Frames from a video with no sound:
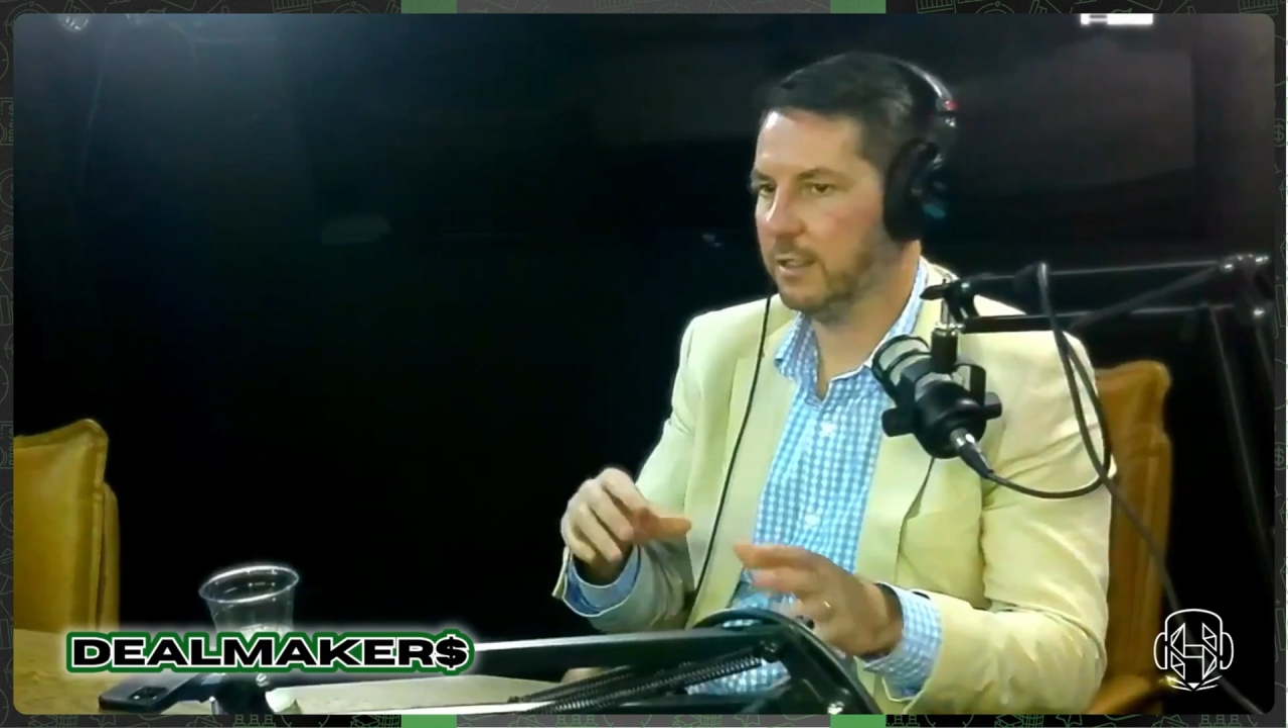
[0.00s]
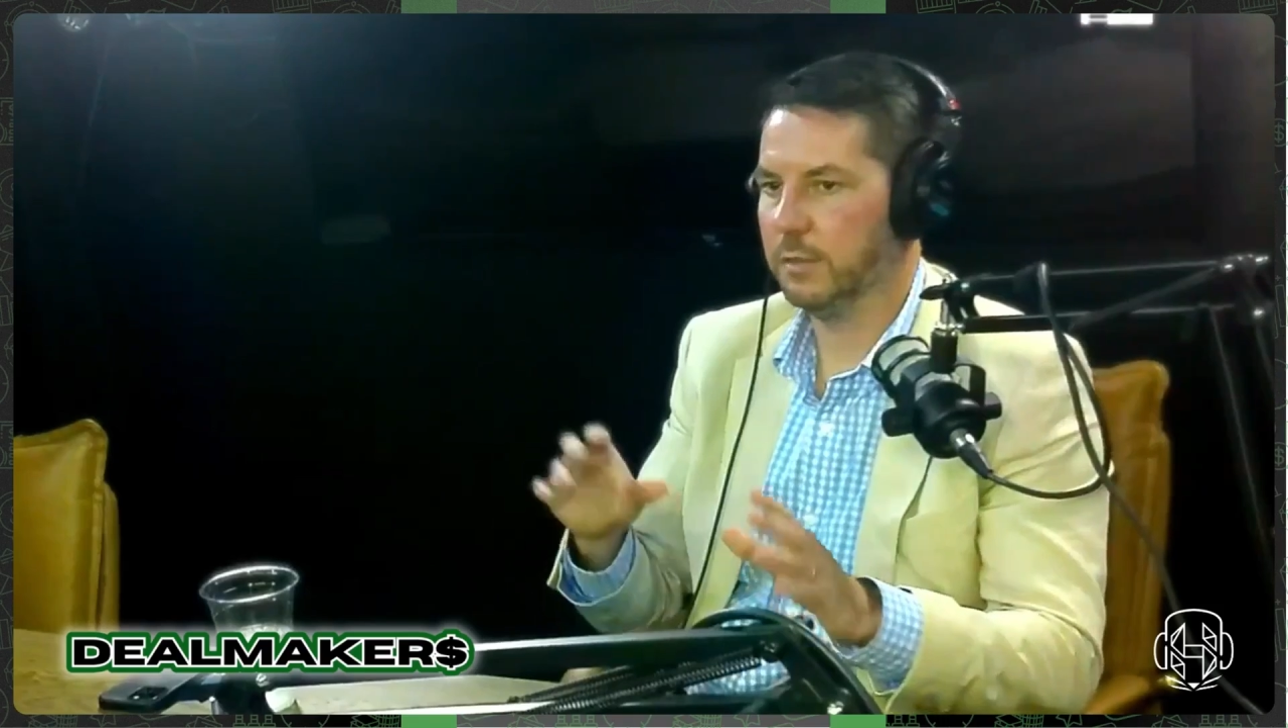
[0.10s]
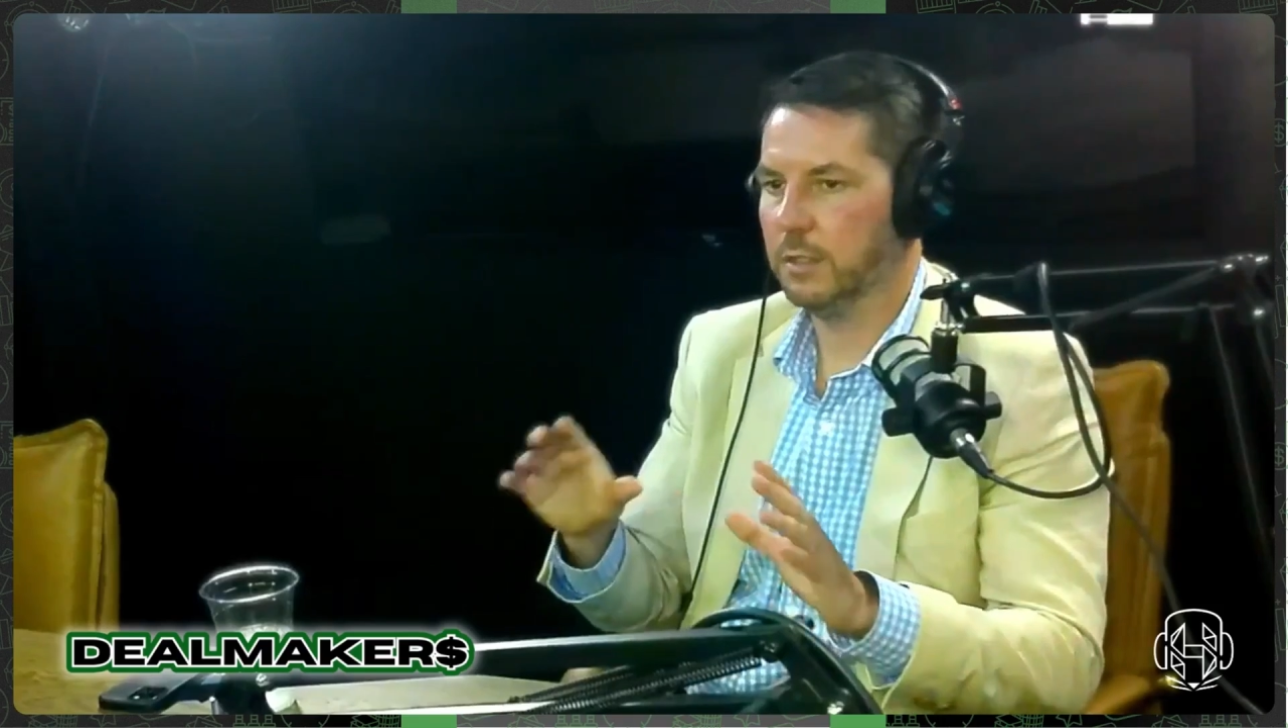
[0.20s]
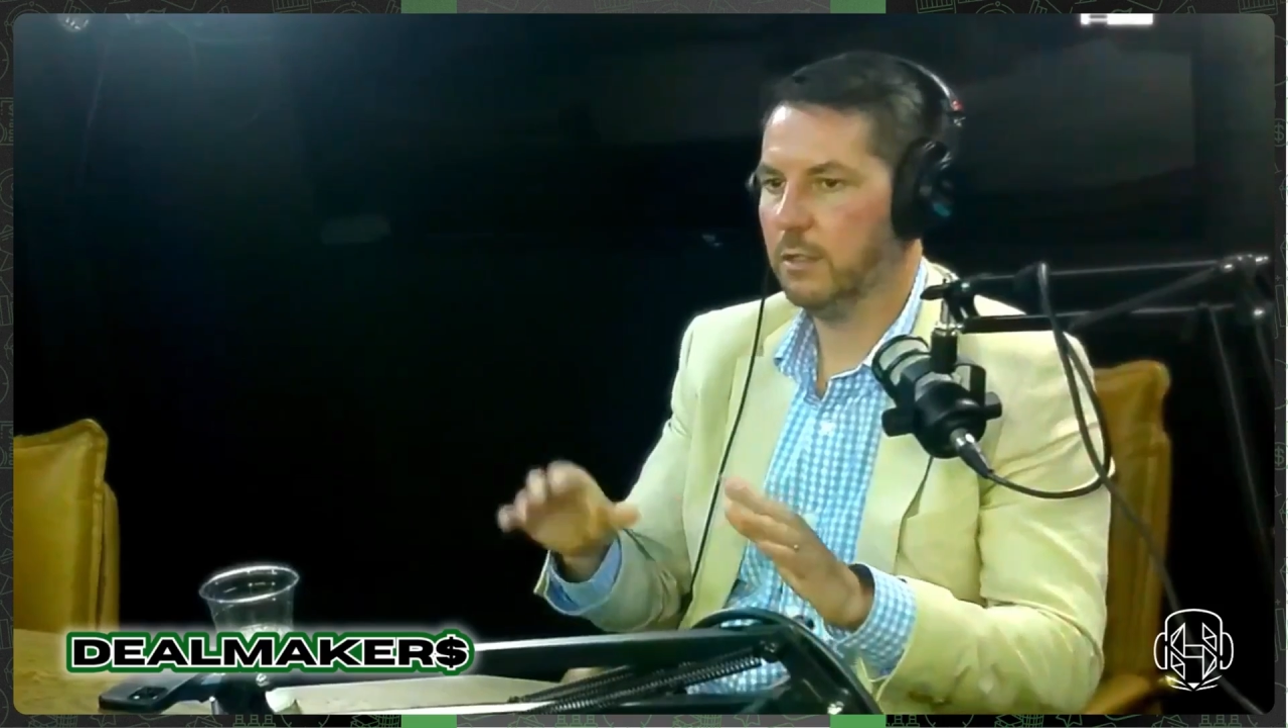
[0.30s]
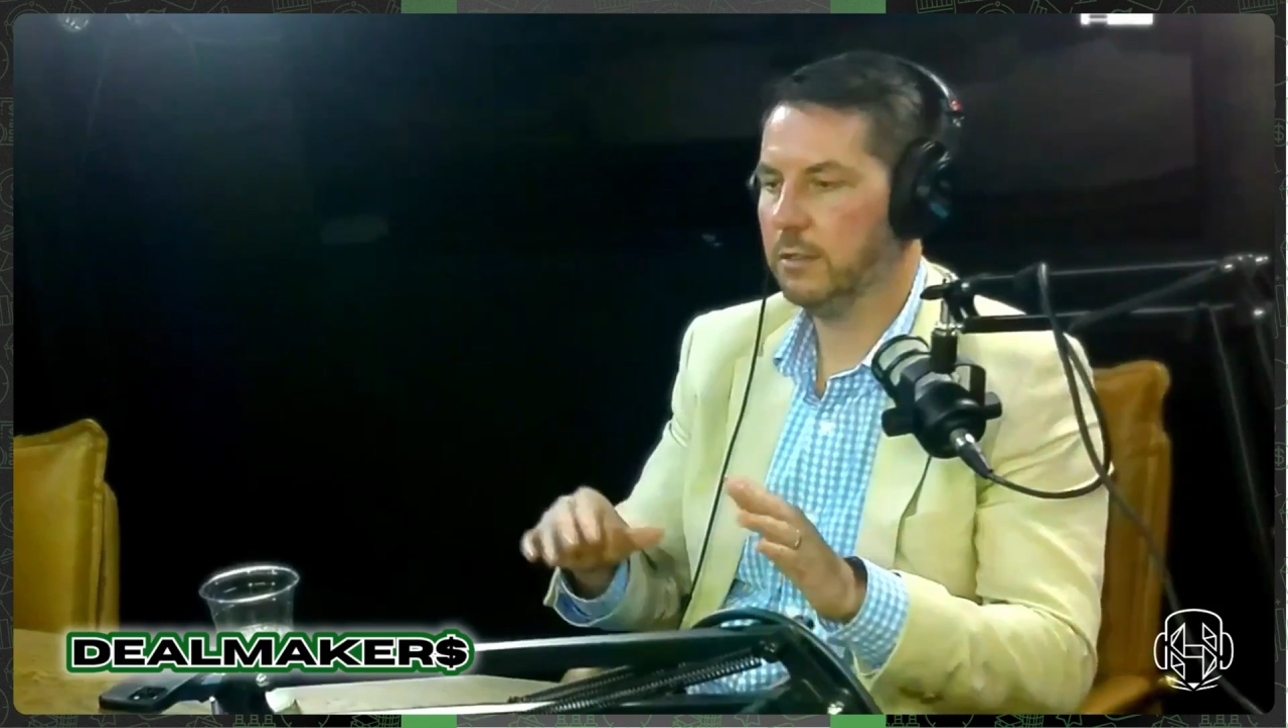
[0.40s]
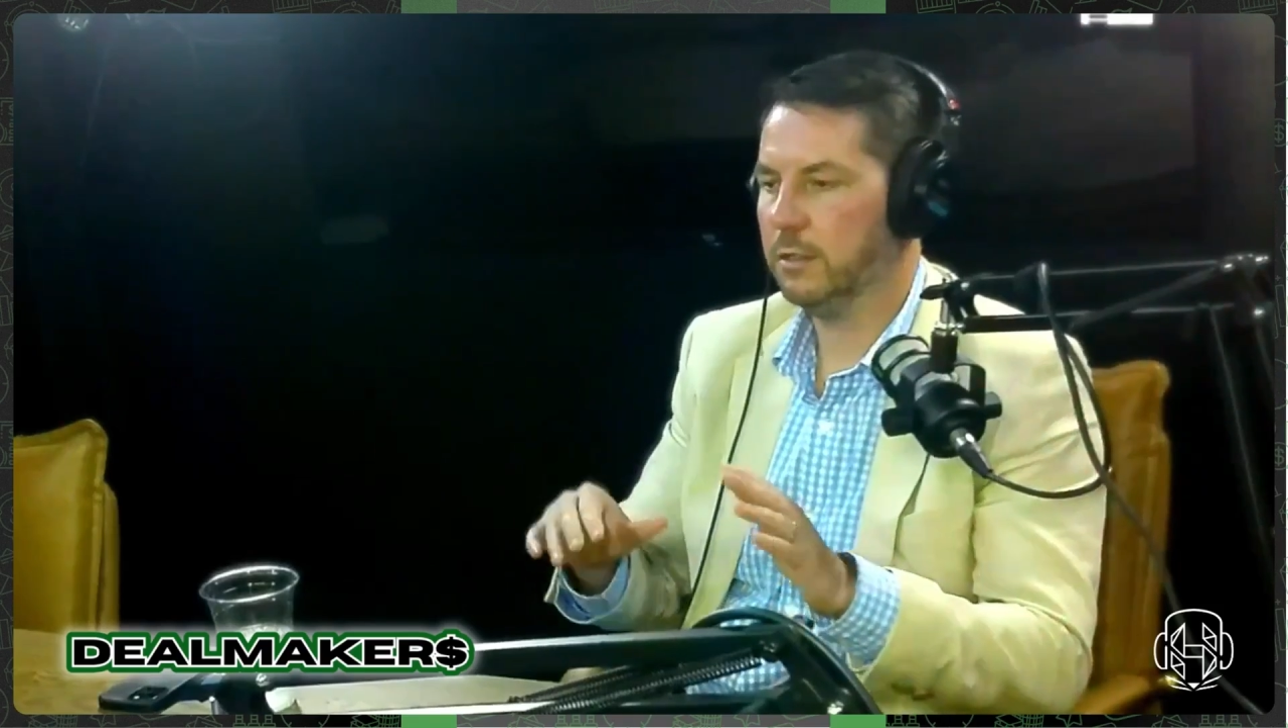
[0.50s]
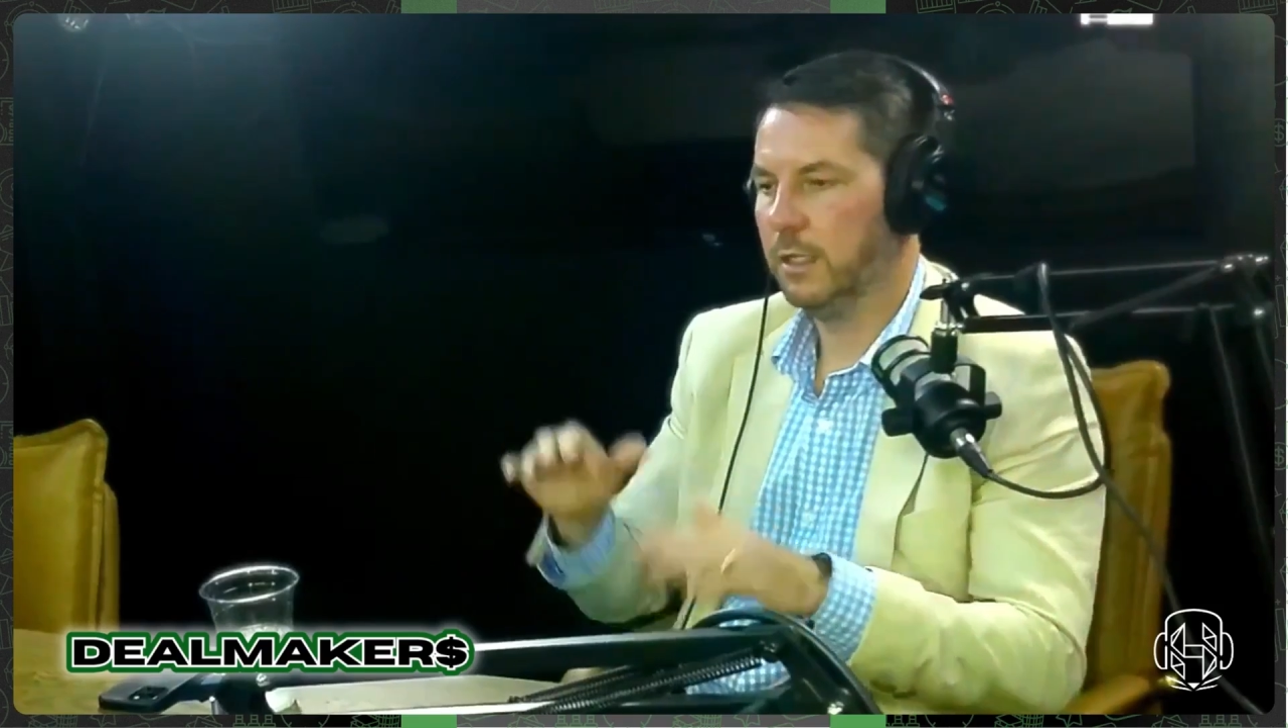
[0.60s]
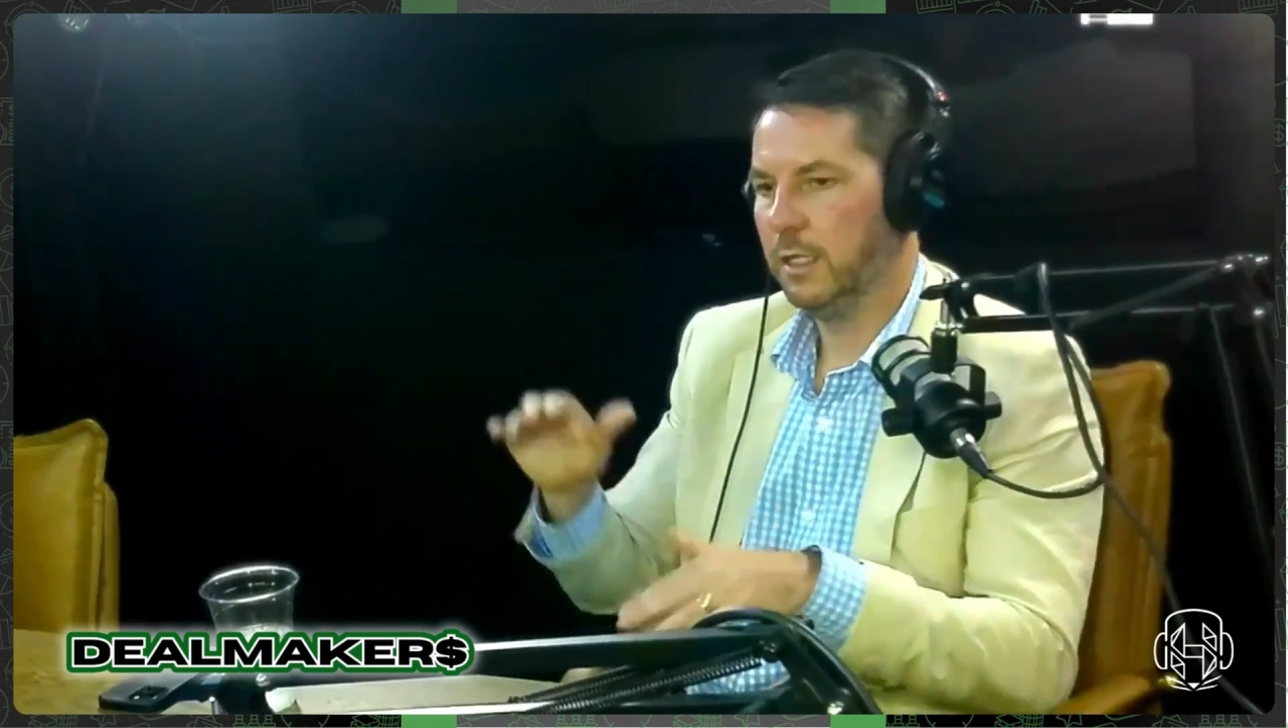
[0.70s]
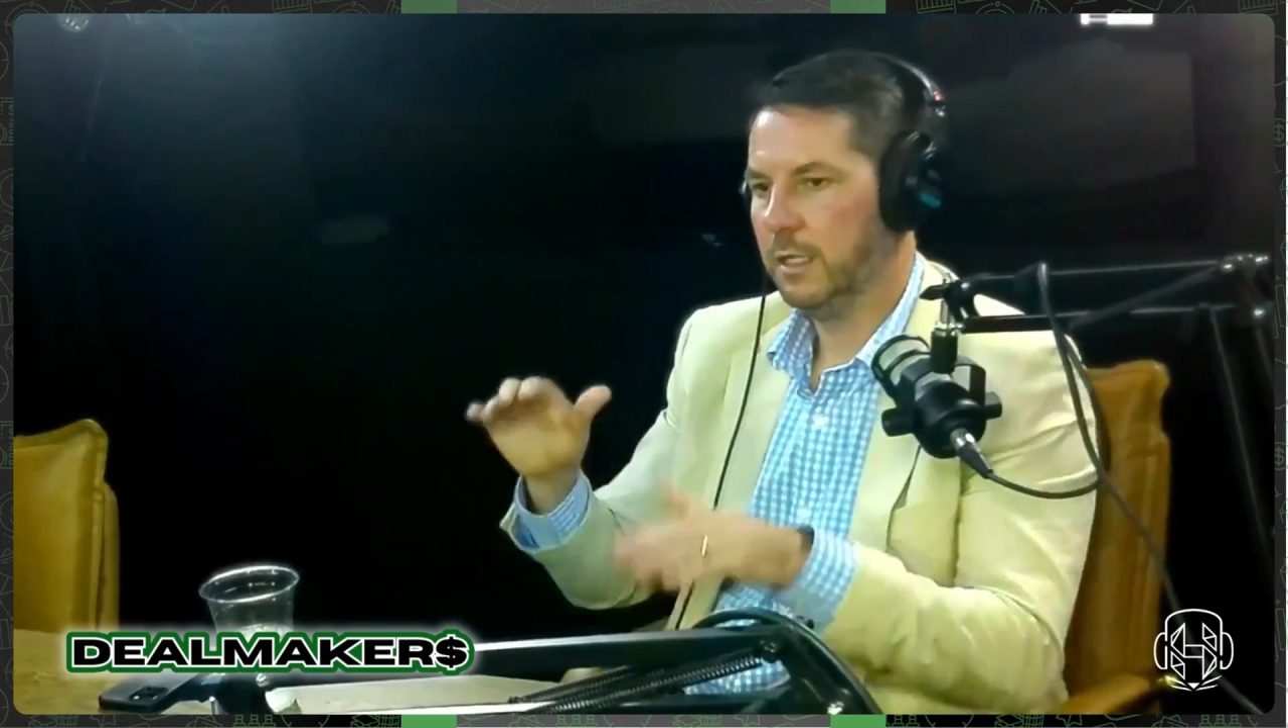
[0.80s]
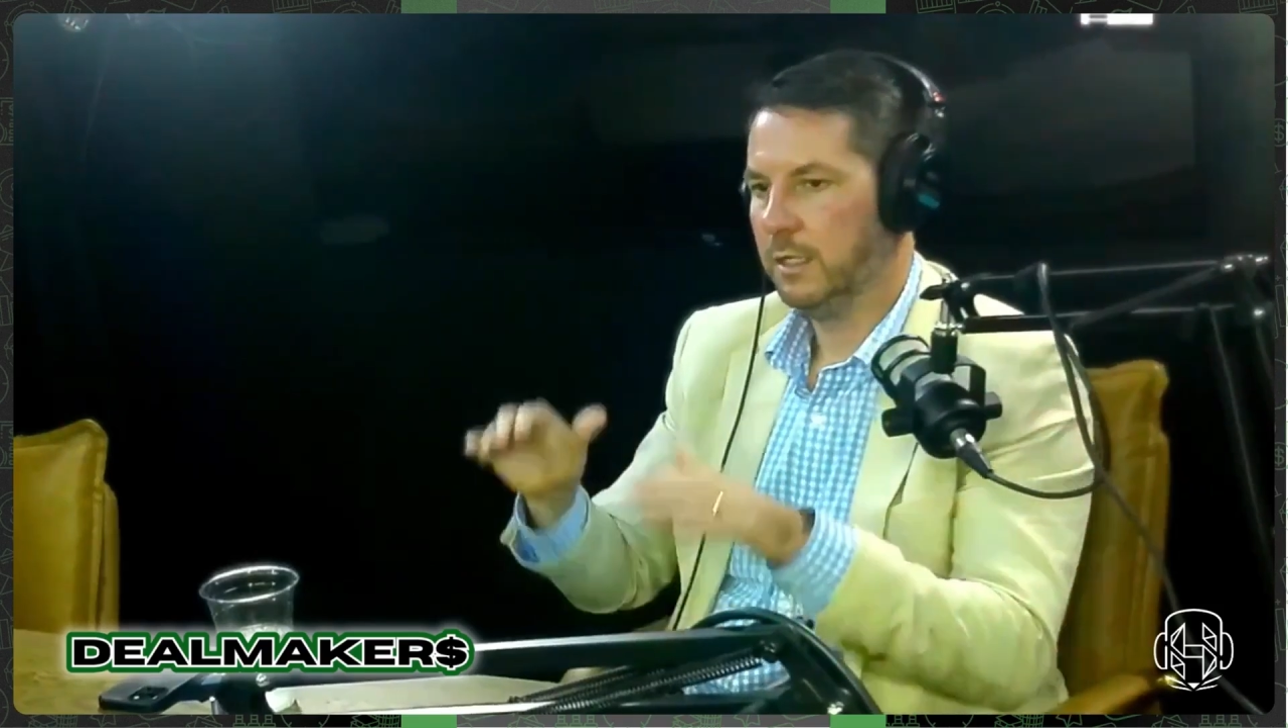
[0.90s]
Like, there was
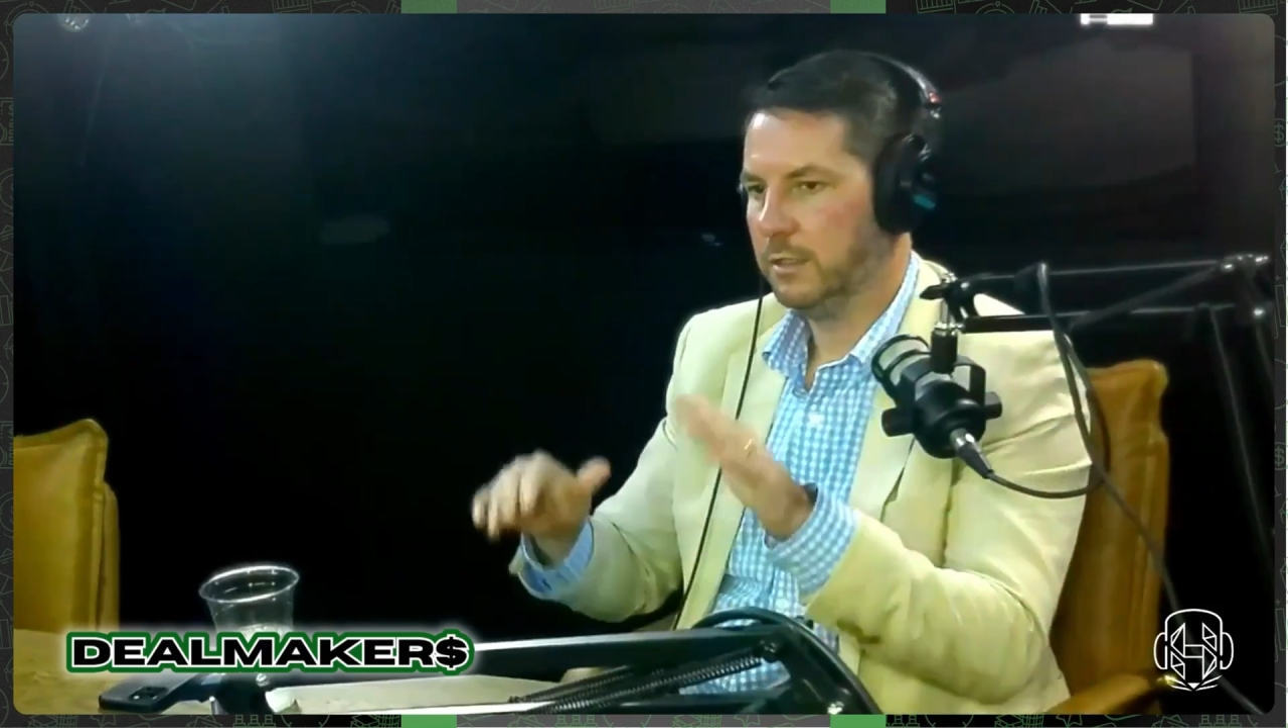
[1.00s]
all